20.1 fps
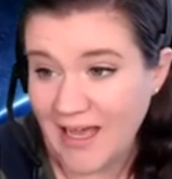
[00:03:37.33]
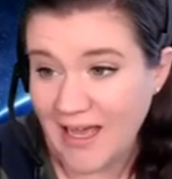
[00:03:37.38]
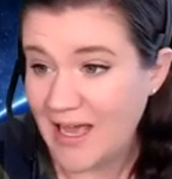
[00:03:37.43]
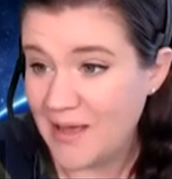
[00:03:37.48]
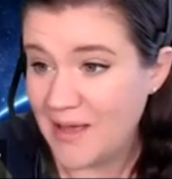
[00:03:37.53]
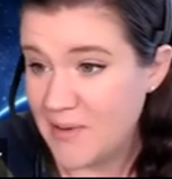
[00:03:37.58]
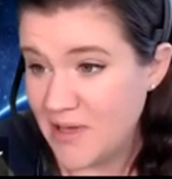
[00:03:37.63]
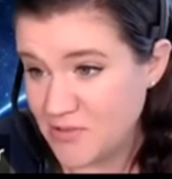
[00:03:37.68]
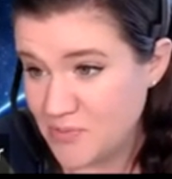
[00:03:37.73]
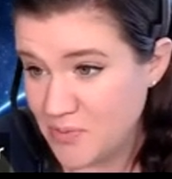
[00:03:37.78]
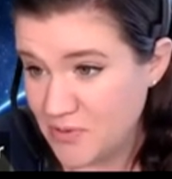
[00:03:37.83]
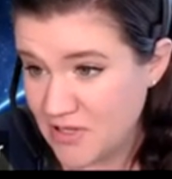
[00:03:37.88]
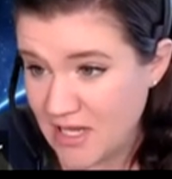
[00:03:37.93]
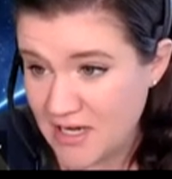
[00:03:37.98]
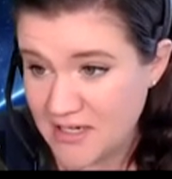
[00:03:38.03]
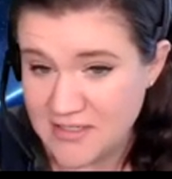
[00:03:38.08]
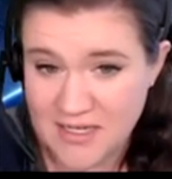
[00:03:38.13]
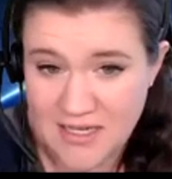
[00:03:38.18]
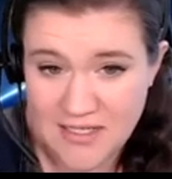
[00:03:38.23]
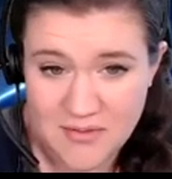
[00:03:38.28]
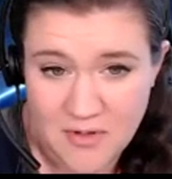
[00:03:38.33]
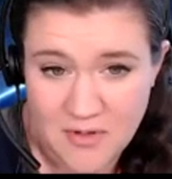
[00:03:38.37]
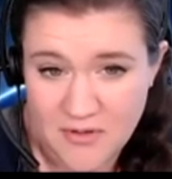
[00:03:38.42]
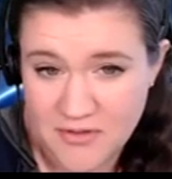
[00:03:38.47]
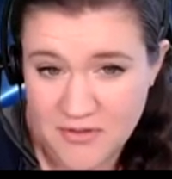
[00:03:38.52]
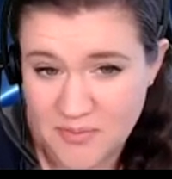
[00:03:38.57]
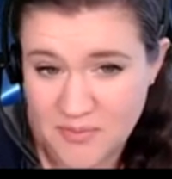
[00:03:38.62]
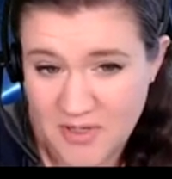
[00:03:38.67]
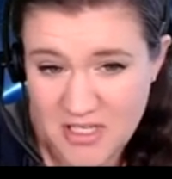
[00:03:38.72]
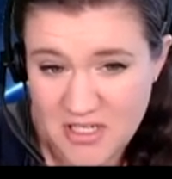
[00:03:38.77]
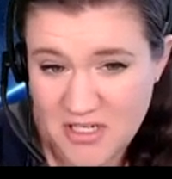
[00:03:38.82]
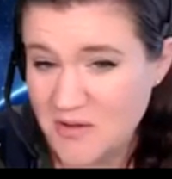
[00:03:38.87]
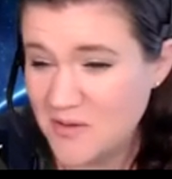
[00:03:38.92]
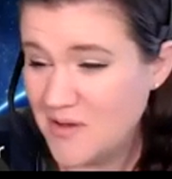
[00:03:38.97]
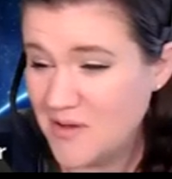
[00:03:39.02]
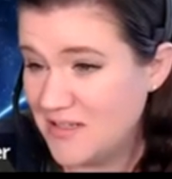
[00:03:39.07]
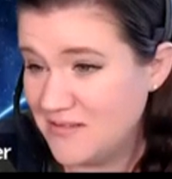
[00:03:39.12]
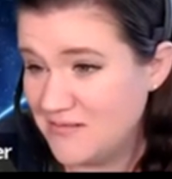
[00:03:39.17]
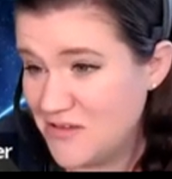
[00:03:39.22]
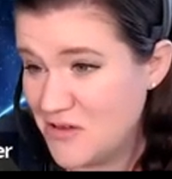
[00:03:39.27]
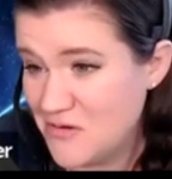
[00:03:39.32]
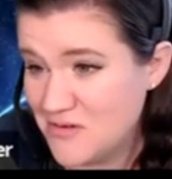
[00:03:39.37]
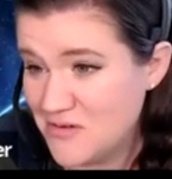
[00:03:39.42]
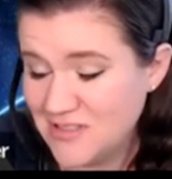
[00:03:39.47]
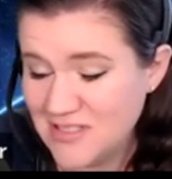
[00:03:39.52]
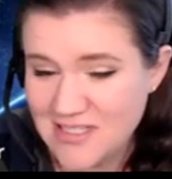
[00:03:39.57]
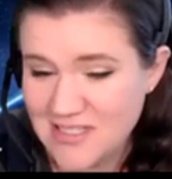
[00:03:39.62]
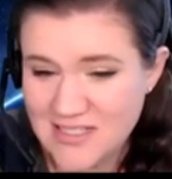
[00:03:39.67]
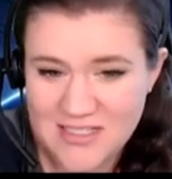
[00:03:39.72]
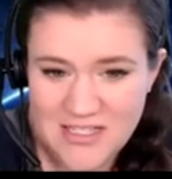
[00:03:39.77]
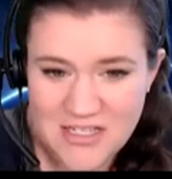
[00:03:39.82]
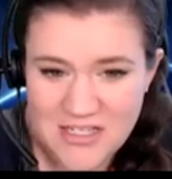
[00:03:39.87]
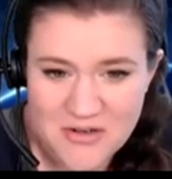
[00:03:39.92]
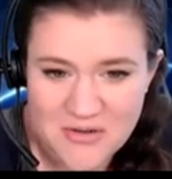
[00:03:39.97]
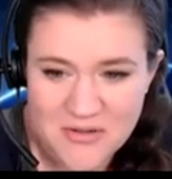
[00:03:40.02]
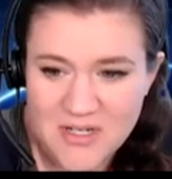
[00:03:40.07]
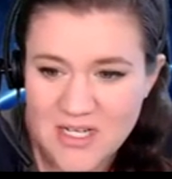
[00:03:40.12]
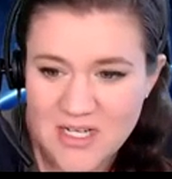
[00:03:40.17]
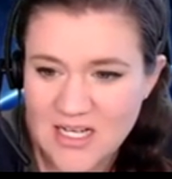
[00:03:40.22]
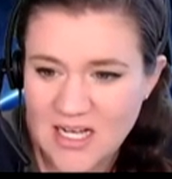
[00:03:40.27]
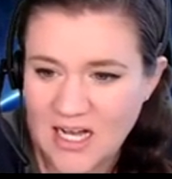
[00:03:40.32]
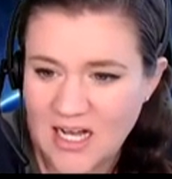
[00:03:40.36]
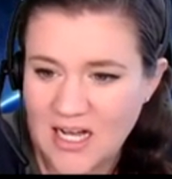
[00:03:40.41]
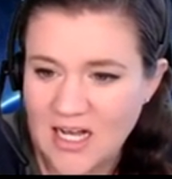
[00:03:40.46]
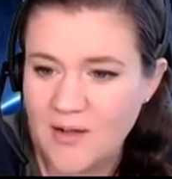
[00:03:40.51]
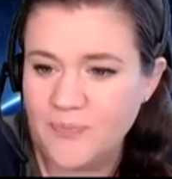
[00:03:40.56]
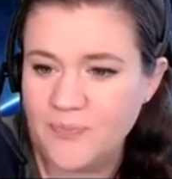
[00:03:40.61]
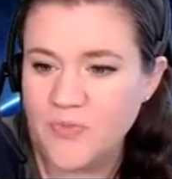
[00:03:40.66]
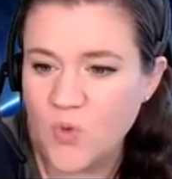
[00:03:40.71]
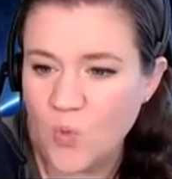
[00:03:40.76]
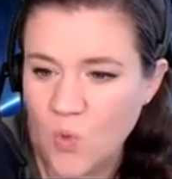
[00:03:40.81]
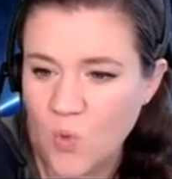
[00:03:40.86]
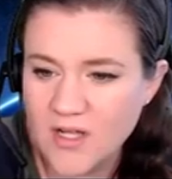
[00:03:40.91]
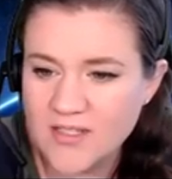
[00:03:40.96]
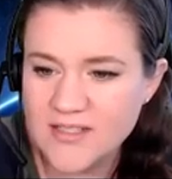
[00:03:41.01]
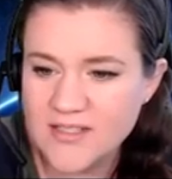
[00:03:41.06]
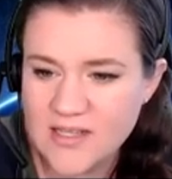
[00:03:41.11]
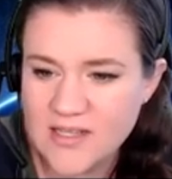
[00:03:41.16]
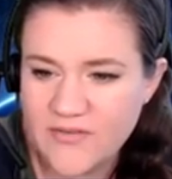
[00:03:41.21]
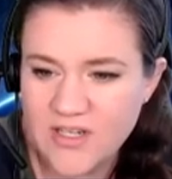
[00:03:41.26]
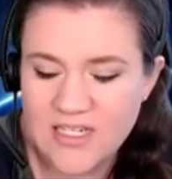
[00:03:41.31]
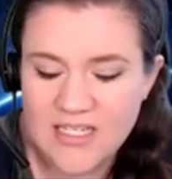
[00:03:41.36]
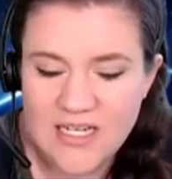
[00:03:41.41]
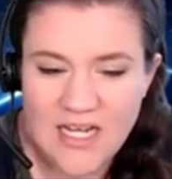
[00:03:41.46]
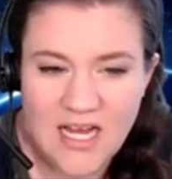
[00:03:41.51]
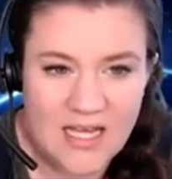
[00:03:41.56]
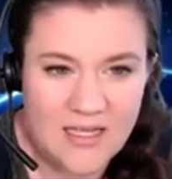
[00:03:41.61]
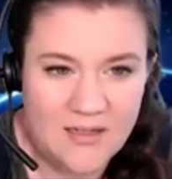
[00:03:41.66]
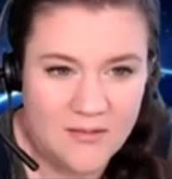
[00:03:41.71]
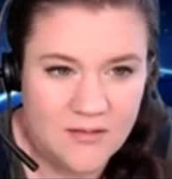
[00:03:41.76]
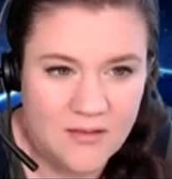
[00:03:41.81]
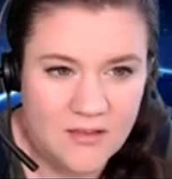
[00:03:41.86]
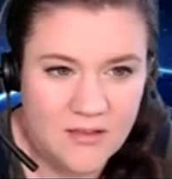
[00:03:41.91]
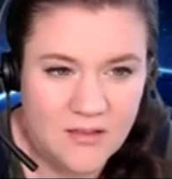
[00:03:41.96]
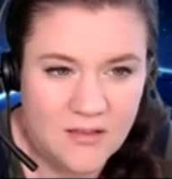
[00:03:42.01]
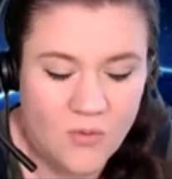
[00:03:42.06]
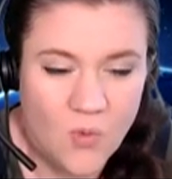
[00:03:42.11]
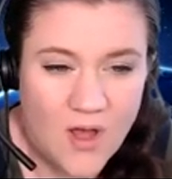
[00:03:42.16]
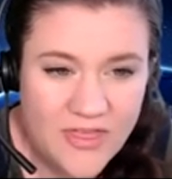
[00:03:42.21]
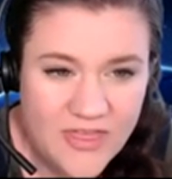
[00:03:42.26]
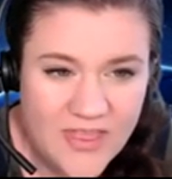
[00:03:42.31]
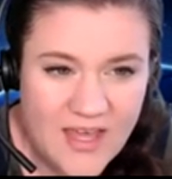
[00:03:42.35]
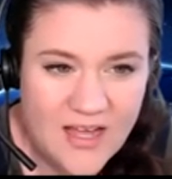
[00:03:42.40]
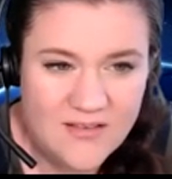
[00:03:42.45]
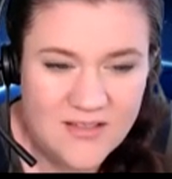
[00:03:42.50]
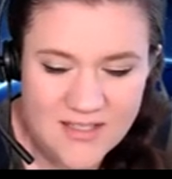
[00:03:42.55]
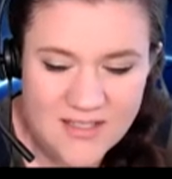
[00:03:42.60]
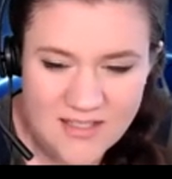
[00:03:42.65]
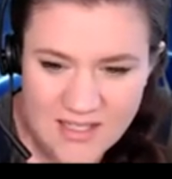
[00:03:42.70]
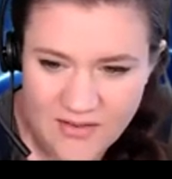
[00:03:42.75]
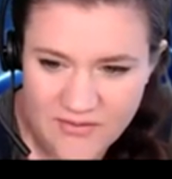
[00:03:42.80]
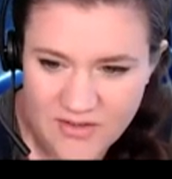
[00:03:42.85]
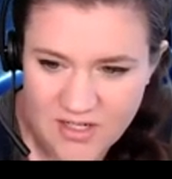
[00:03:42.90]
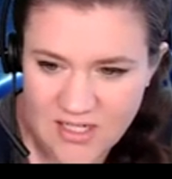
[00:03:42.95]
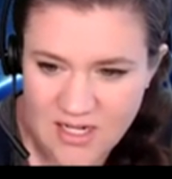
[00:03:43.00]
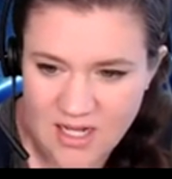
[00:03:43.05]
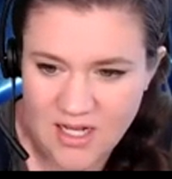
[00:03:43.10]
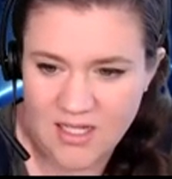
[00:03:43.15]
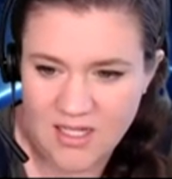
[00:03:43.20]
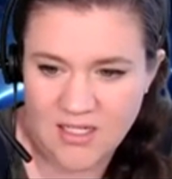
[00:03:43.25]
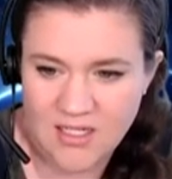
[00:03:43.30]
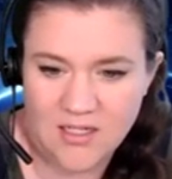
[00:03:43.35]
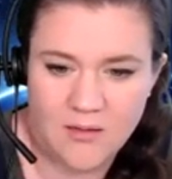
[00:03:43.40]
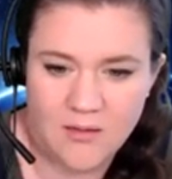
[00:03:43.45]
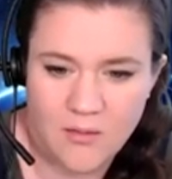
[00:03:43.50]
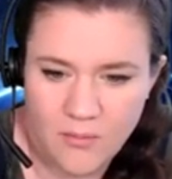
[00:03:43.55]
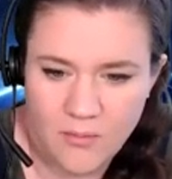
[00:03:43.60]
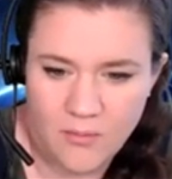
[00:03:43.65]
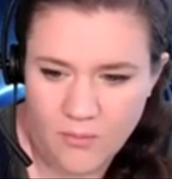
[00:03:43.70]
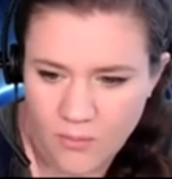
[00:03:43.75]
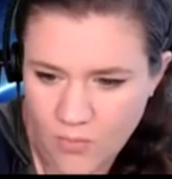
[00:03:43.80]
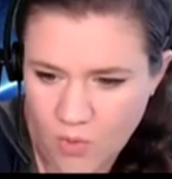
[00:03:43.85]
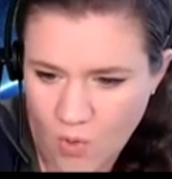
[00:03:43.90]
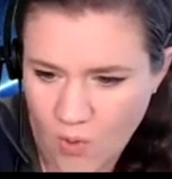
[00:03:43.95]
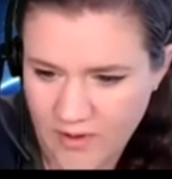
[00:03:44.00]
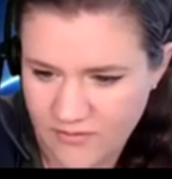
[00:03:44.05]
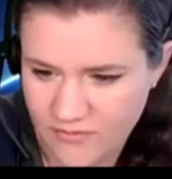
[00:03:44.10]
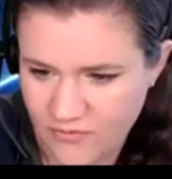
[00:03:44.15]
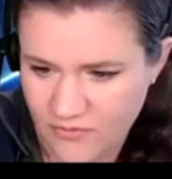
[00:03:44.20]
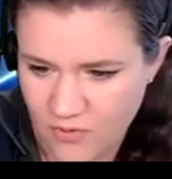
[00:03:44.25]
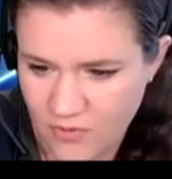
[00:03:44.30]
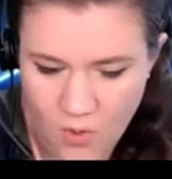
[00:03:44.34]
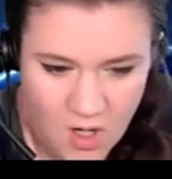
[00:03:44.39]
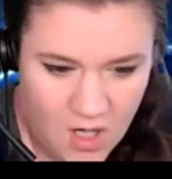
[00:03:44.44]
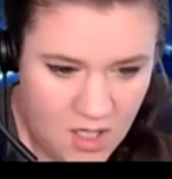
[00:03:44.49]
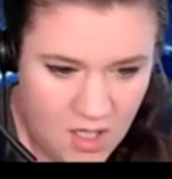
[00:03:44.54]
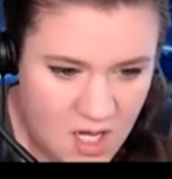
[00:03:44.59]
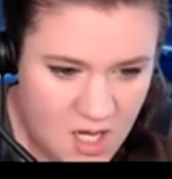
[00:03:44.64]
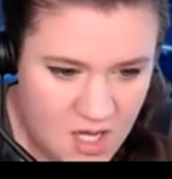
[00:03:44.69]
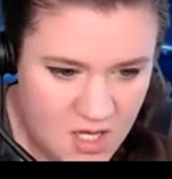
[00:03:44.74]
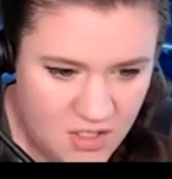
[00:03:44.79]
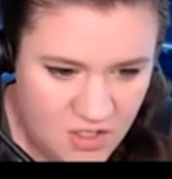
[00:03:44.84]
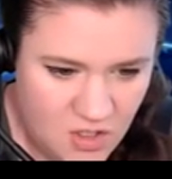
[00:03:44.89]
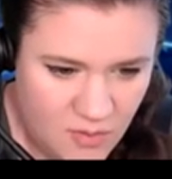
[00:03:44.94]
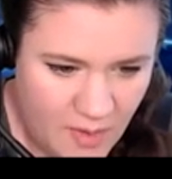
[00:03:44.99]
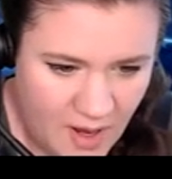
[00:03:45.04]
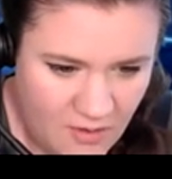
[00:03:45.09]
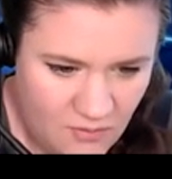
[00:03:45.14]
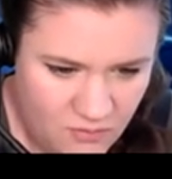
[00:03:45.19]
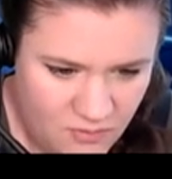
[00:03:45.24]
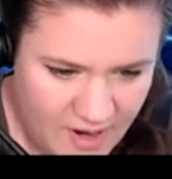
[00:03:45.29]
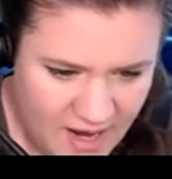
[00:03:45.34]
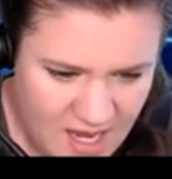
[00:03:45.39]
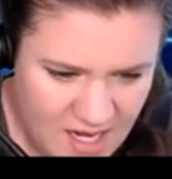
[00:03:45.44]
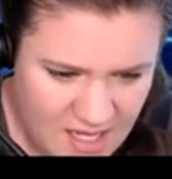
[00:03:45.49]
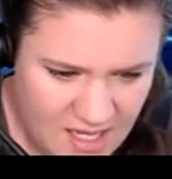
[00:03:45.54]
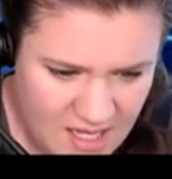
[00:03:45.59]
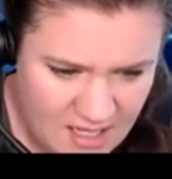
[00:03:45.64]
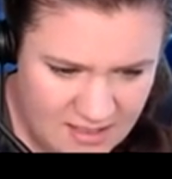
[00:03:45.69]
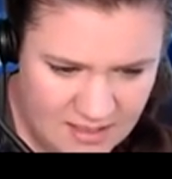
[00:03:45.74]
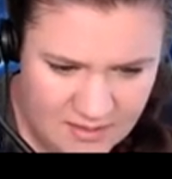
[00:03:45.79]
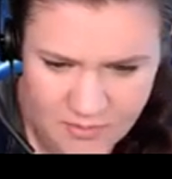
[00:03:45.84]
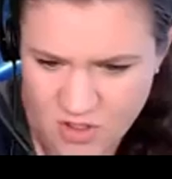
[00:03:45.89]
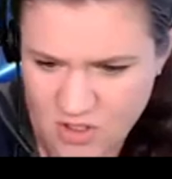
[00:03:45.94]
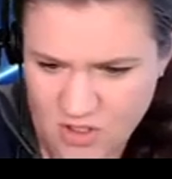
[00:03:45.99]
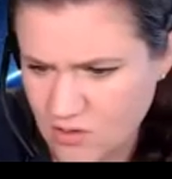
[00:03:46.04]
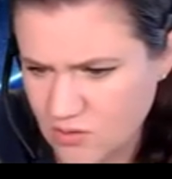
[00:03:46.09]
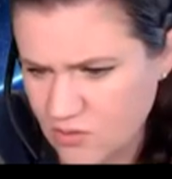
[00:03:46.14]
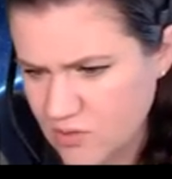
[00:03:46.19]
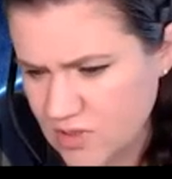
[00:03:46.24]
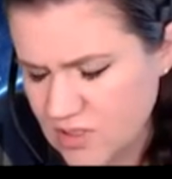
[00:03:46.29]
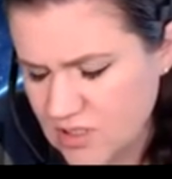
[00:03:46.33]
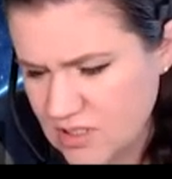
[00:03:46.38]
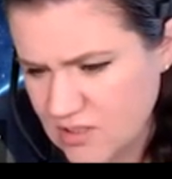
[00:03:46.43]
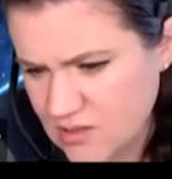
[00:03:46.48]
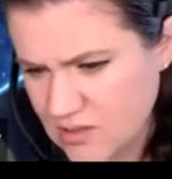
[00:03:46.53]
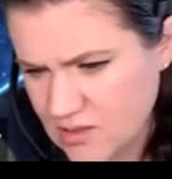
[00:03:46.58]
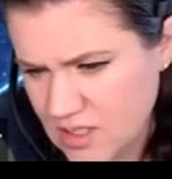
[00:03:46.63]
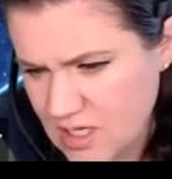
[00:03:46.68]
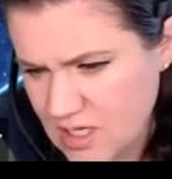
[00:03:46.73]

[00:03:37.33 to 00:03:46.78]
I meant to put that in decimals, but you know what? Google does it too. 1,079.4. So my radius, I'm just going to do